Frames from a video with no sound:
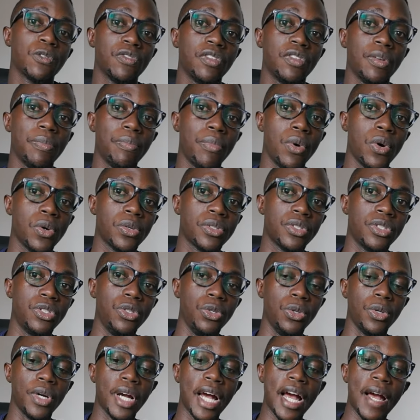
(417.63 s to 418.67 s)
of the box,
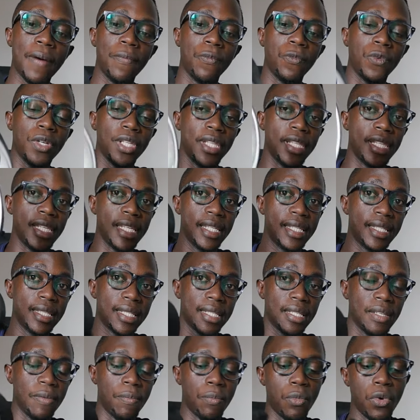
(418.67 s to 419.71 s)
you come with
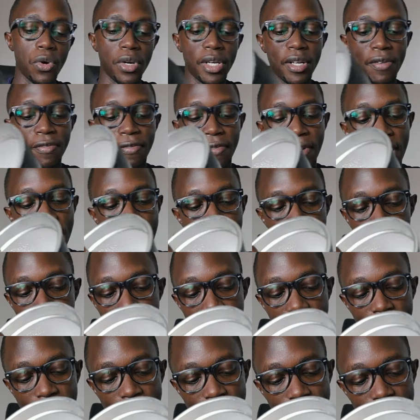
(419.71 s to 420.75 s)
this modifier
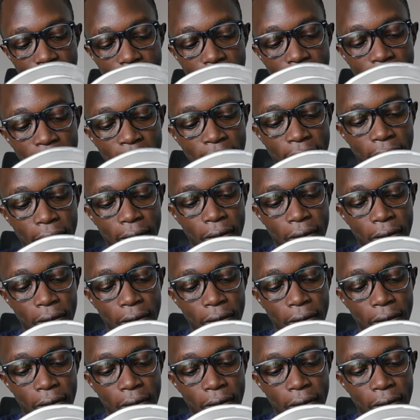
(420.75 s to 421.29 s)
right here